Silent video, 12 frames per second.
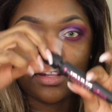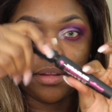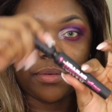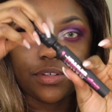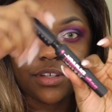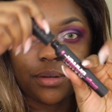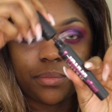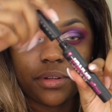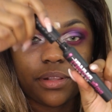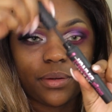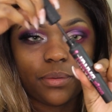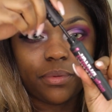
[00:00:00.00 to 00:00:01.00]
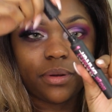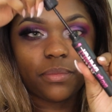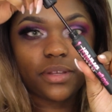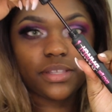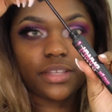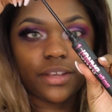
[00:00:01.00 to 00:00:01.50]
I'm just gonna put a little bit of
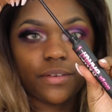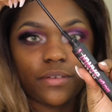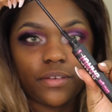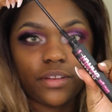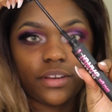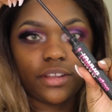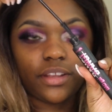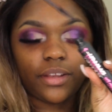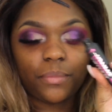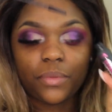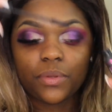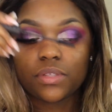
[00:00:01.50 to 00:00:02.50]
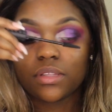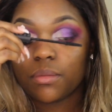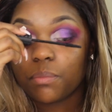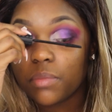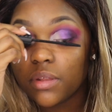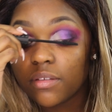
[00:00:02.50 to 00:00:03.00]
mascara on here using the
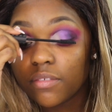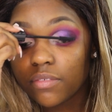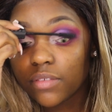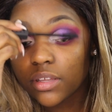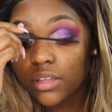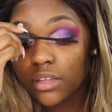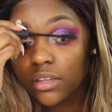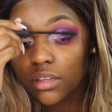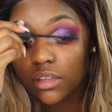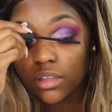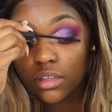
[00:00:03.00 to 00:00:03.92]
Benefit